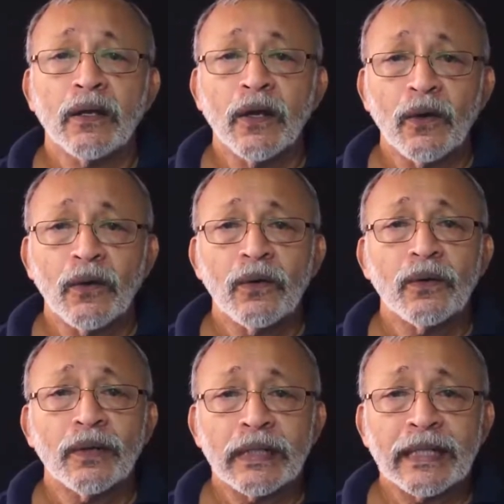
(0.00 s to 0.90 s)

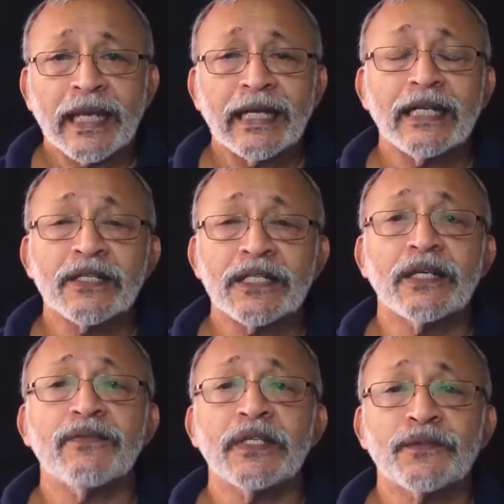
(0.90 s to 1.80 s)
go get it
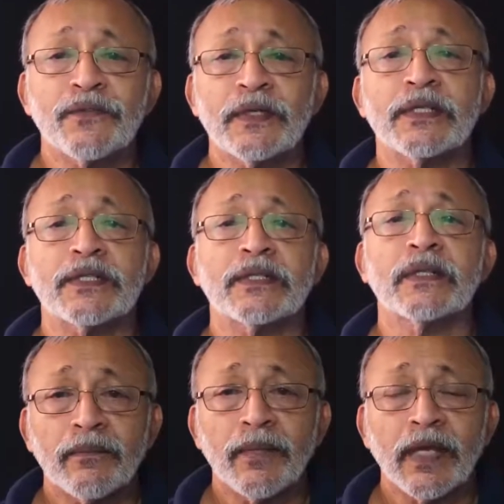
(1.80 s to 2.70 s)
serviced first.
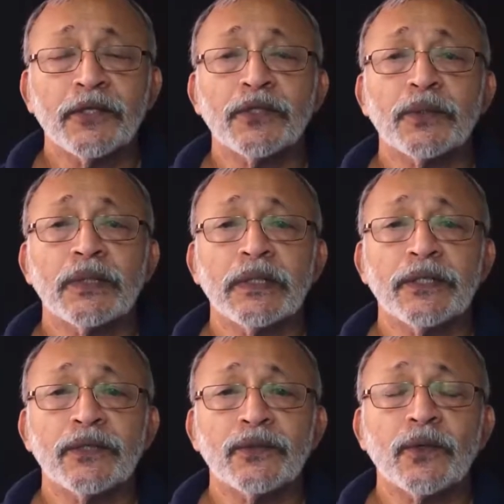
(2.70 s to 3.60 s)
Make sure
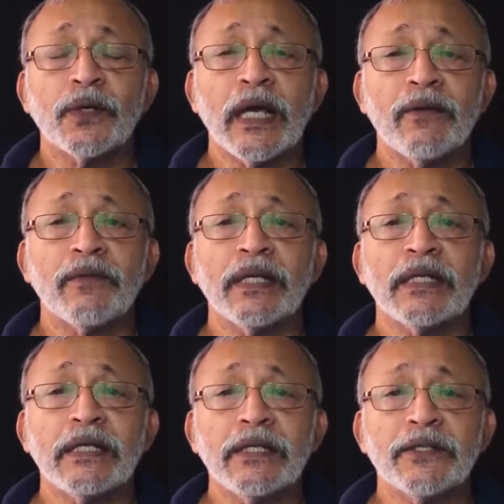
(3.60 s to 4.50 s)
you don't have
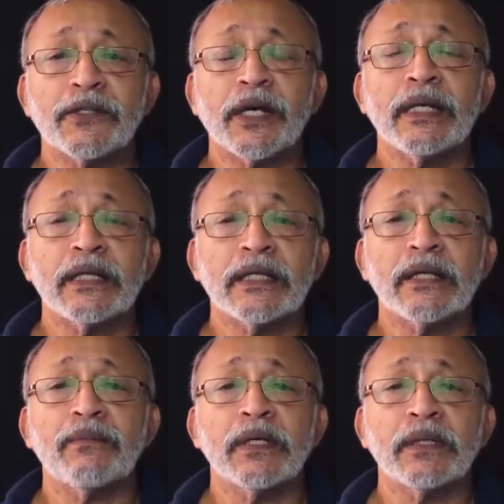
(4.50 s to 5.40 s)
any dry
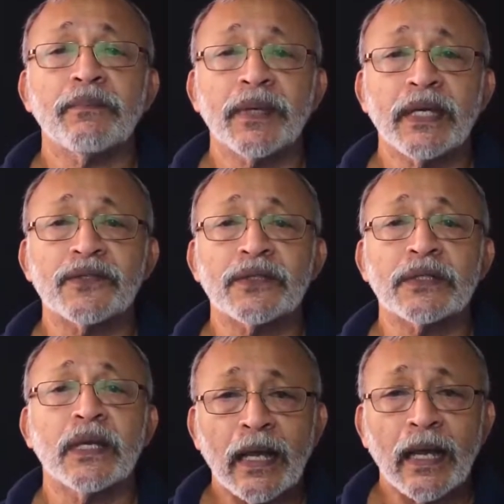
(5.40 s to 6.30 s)
thermal
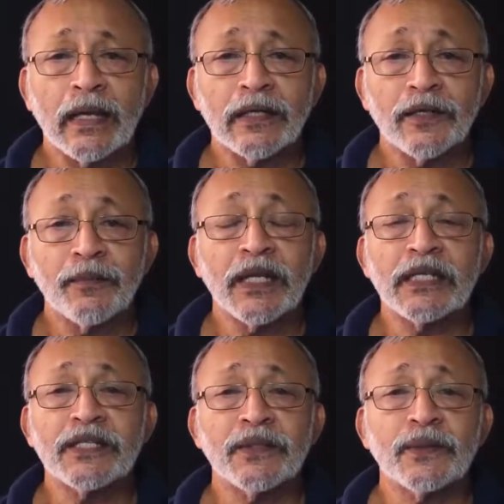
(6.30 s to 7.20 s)
paste and
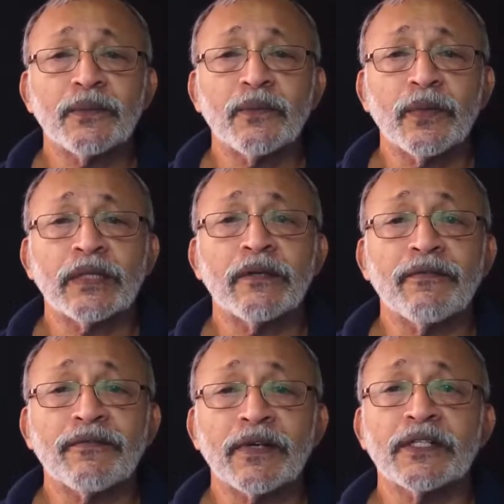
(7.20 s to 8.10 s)
replace it with
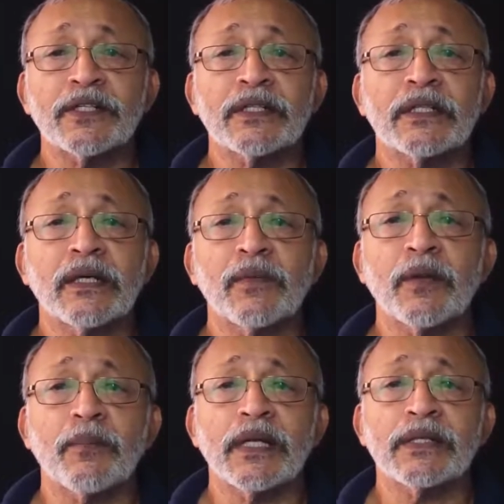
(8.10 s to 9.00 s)
fresh
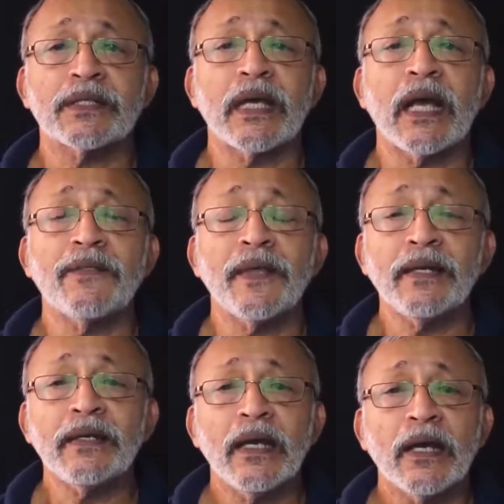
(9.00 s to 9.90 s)
thermal paste. And
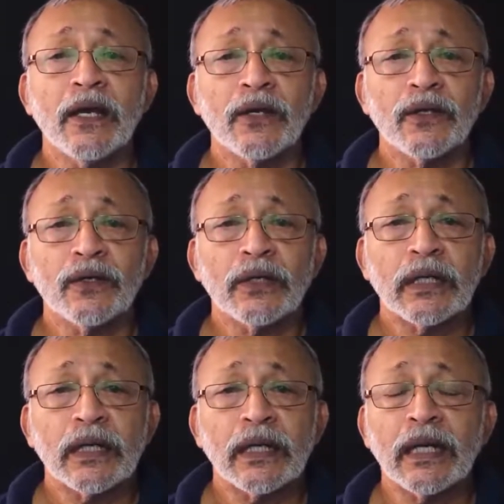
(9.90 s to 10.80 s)
then
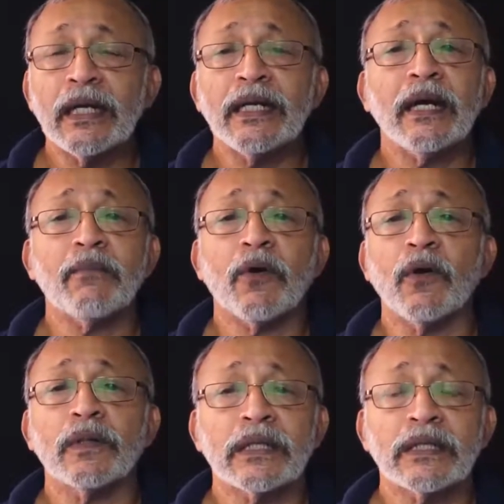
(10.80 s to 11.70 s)
clean up
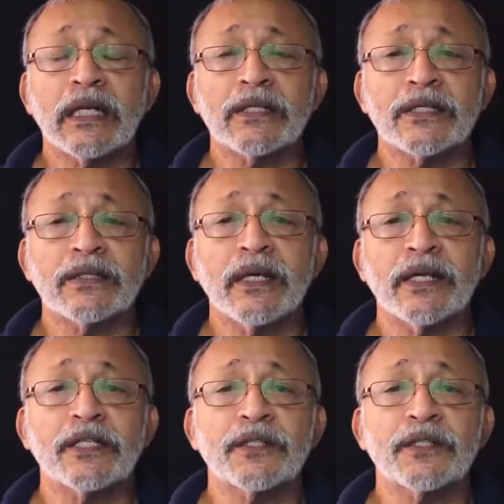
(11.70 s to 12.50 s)
all the dust that